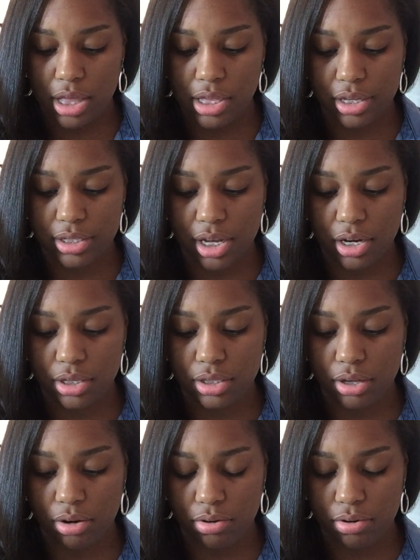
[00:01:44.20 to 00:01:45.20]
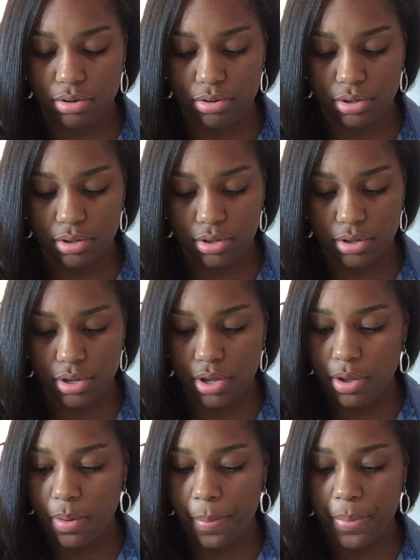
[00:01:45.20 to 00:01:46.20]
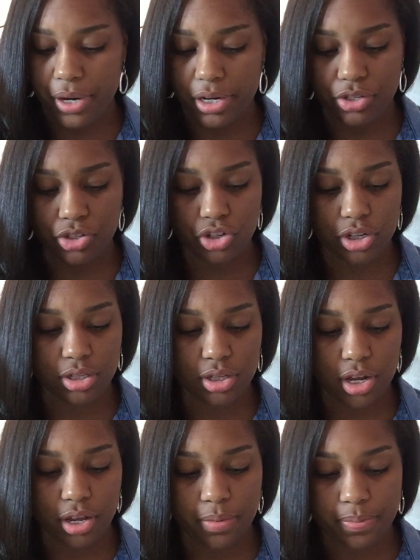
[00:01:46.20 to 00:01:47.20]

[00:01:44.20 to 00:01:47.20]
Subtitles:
I think it's kind of subtle, but it's just